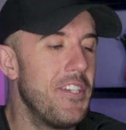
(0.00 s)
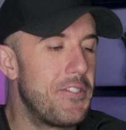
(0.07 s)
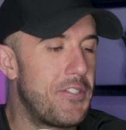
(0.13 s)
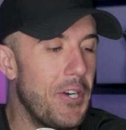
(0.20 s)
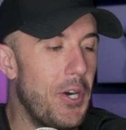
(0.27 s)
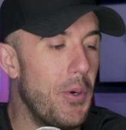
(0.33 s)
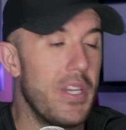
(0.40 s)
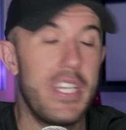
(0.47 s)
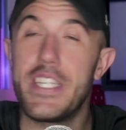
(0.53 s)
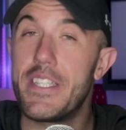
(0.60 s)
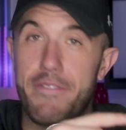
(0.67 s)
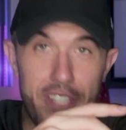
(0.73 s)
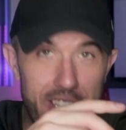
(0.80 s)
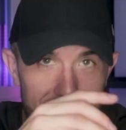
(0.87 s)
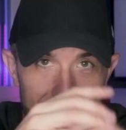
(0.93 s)
So
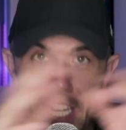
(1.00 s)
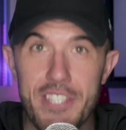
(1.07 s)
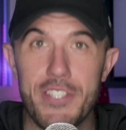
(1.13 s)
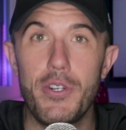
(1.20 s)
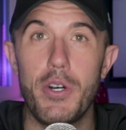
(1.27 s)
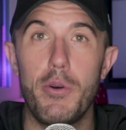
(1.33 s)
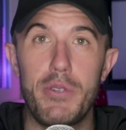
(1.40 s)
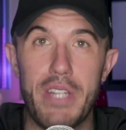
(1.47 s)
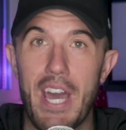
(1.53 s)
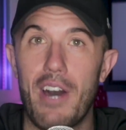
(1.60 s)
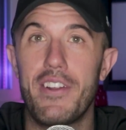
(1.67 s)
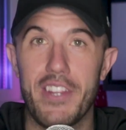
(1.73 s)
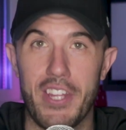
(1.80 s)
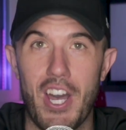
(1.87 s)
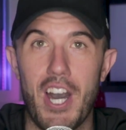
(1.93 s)
if you let us know
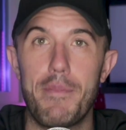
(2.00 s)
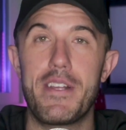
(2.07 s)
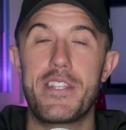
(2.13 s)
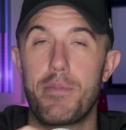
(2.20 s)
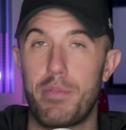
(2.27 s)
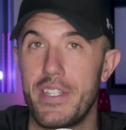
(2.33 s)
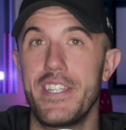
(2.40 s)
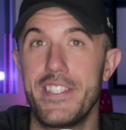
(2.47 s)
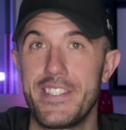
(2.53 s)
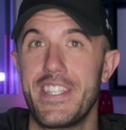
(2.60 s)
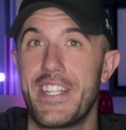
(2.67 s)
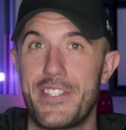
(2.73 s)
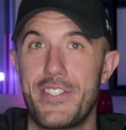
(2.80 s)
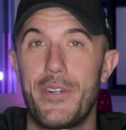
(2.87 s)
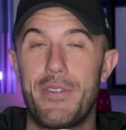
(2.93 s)
down in the comments, please
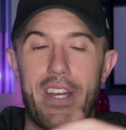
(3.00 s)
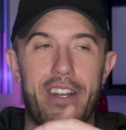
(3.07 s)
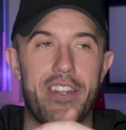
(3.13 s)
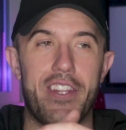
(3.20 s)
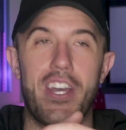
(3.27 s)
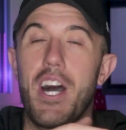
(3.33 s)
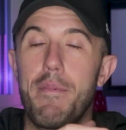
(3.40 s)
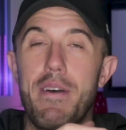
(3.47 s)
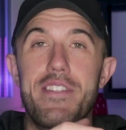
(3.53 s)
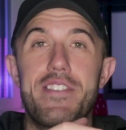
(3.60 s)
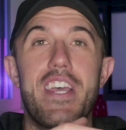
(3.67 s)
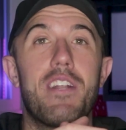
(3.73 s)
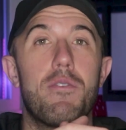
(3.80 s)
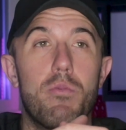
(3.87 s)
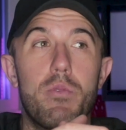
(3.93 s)
let us know in the
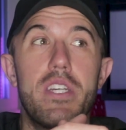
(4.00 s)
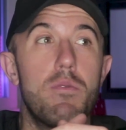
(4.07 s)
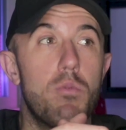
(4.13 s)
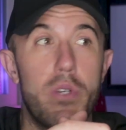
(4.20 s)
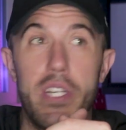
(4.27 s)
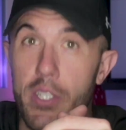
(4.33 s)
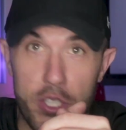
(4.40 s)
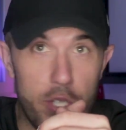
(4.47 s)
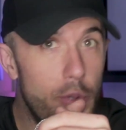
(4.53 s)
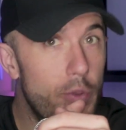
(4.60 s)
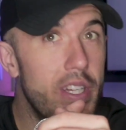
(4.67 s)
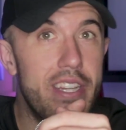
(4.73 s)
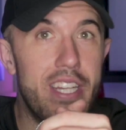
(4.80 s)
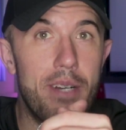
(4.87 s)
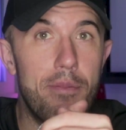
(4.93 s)
comments. And we do
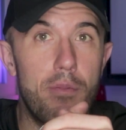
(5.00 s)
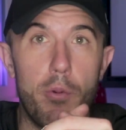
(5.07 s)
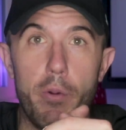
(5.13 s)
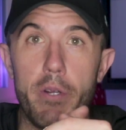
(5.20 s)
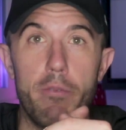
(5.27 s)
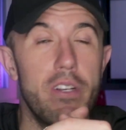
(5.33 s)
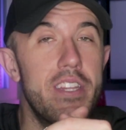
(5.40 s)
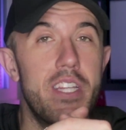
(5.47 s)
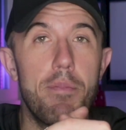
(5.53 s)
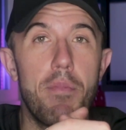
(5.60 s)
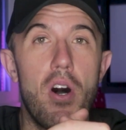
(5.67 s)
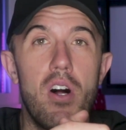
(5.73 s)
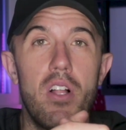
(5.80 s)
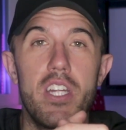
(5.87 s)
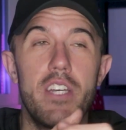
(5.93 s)
read them. We read
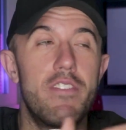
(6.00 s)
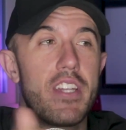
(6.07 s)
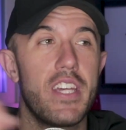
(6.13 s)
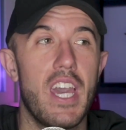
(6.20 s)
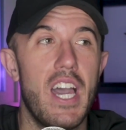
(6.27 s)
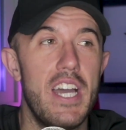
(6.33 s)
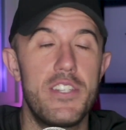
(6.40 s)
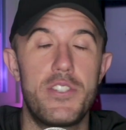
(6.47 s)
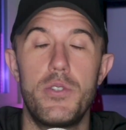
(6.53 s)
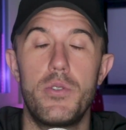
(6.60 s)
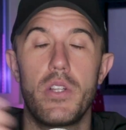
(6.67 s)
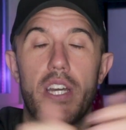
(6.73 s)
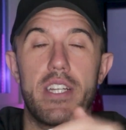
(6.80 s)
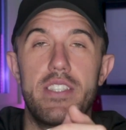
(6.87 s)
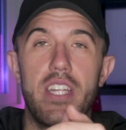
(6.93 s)
them all, even the guys
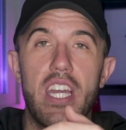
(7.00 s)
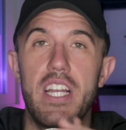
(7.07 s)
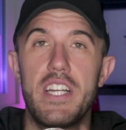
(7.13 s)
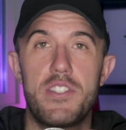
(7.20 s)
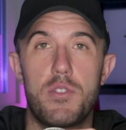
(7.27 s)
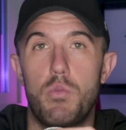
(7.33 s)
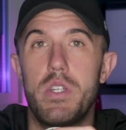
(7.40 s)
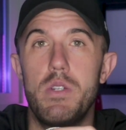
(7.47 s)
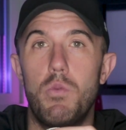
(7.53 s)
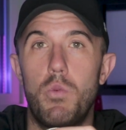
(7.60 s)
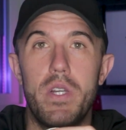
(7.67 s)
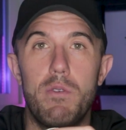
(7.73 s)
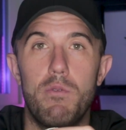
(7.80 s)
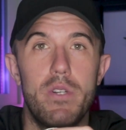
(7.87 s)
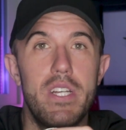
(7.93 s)
who are like dinging us. We
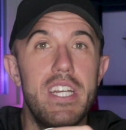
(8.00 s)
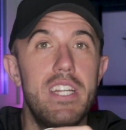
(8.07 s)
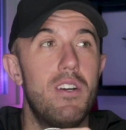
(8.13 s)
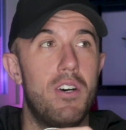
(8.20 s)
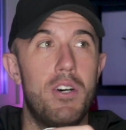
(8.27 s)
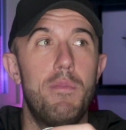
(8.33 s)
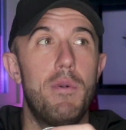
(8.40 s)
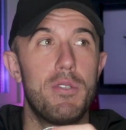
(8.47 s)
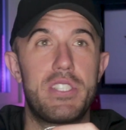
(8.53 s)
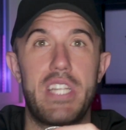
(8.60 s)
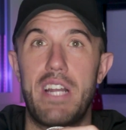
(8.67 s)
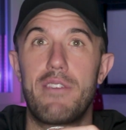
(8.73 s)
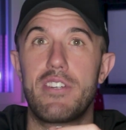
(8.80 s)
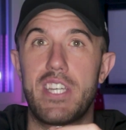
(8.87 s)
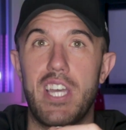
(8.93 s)
read
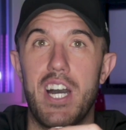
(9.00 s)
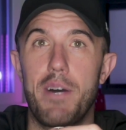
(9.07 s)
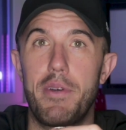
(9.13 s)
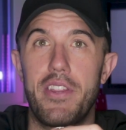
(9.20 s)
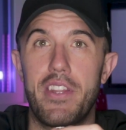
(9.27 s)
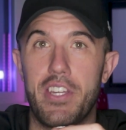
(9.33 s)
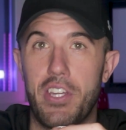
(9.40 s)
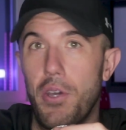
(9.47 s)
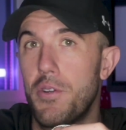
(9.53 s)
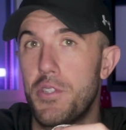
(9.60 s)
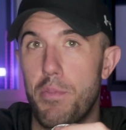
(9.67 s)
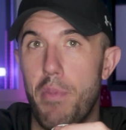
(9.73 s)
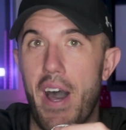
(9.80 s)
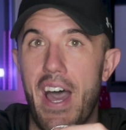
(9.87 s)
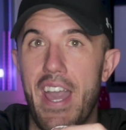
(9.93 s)
almost every comment that
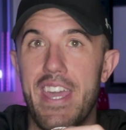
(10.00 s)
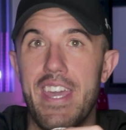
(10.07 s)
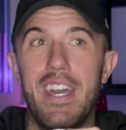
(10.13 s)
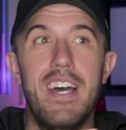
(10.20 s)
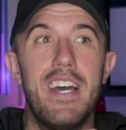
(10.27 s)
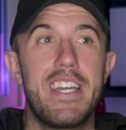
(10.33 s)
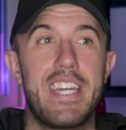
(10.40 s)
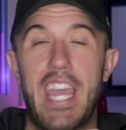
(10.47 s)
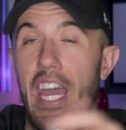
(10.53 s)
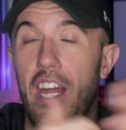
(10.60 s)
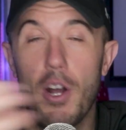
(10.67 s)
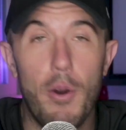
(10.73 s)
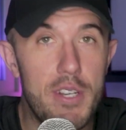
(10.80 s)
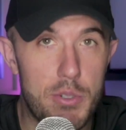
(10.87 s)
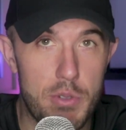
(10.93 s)
goes by.
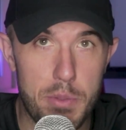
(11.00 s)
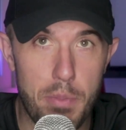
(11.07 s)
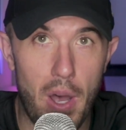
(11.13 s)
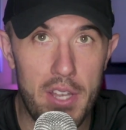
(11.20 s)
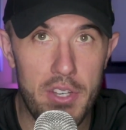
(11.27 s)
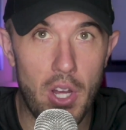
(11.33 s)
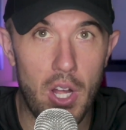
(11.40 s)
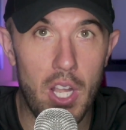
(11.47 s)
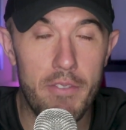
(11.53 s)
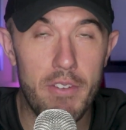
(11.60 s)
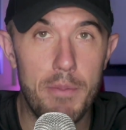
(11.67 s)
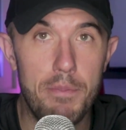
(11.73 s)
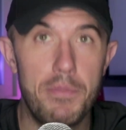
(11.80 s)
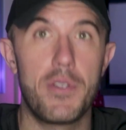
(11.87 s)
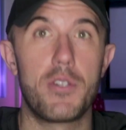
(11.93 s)
Can't always respond to all of
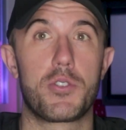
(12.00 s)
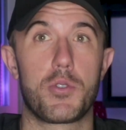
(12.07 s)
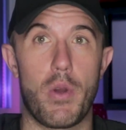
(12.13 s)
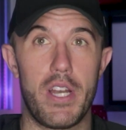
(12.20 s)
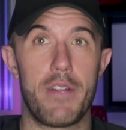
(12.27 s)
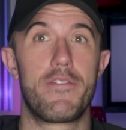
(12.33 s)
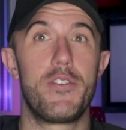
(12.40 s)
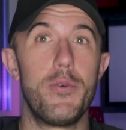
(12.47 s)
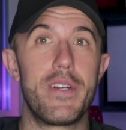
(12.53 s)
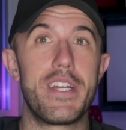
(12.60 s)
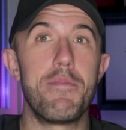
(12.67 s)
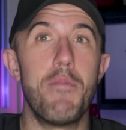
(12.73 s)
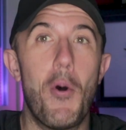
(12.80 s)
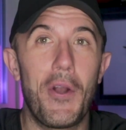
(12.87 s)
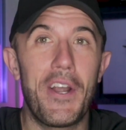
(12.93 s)
them. There's quite a few
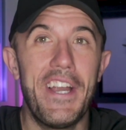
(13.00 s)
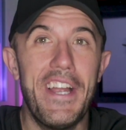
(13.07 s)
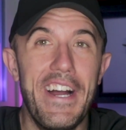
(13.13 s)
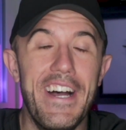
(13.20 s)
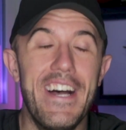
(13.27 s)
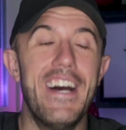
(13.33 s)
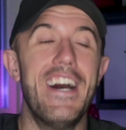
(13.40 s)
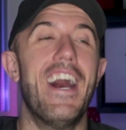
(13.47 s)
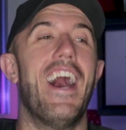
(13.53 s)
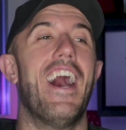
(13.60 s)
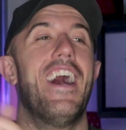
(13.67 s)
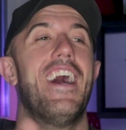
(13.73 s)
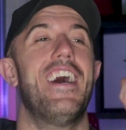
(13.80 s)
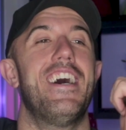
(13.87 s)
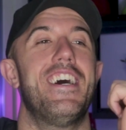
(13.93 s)
anymore.
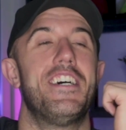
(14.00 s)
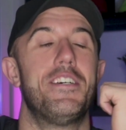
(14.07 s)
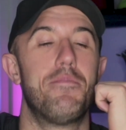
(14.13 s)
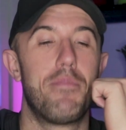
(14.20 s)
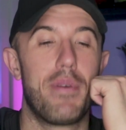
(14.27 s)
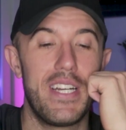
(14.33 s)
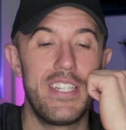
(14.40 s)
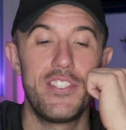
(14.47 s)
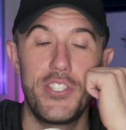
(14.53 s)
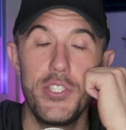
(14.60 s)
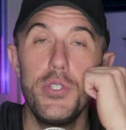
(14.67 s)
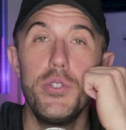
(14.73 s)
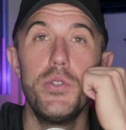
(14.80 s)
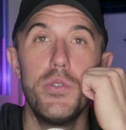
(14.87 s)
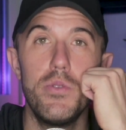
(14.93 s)
But
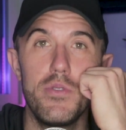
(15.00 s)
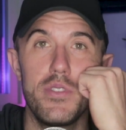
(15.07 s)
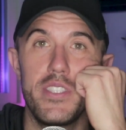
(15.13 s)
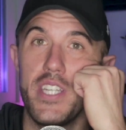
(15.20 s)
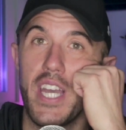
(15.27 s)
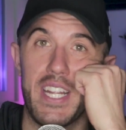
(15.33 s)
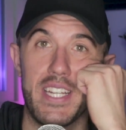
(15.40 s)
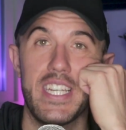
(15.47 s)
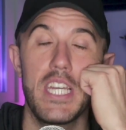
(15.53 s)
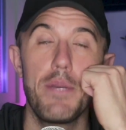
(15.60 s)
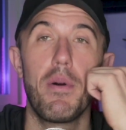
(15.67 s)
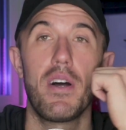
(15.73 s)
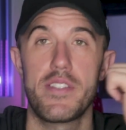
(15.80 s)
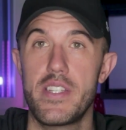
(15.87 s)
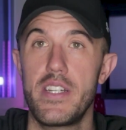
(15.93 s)

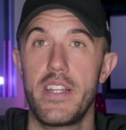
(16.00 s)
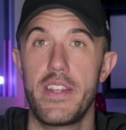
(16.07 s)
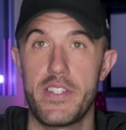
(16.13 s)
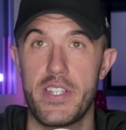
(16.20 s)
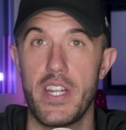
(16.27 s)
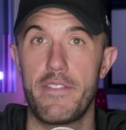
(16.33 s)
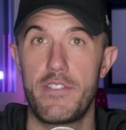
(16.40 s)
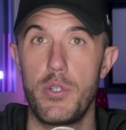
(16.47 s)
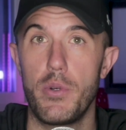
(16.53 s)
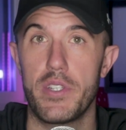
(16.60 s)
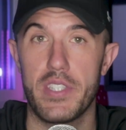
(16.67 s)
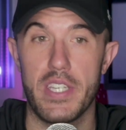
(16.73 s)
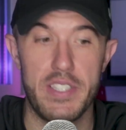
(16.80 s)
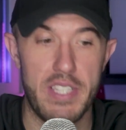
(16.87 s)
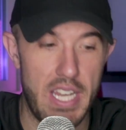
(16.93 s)
keep on sending the stuff to
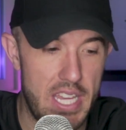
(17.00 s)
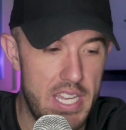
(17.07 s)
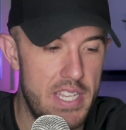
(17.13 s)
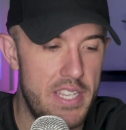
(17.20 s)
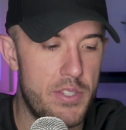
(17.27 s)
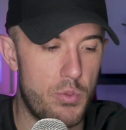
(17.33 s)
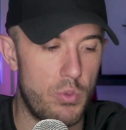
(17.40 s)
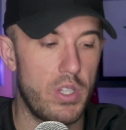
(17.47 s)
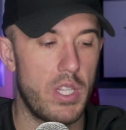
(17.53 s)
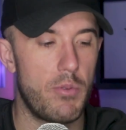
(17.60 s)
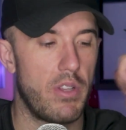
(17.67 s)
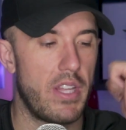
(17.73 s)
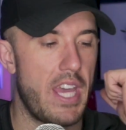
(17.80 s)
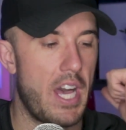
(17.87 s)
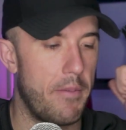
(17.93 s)
us because it is really,
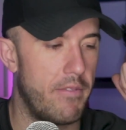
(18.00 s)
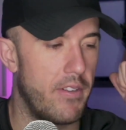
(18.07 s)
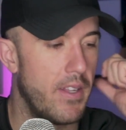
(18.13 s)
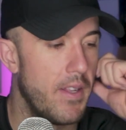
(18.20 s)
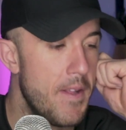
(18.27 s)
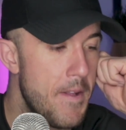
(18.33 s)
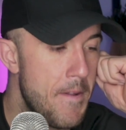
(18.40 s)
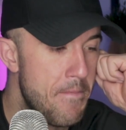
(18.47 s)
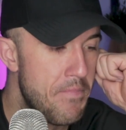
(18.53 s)
really helpful.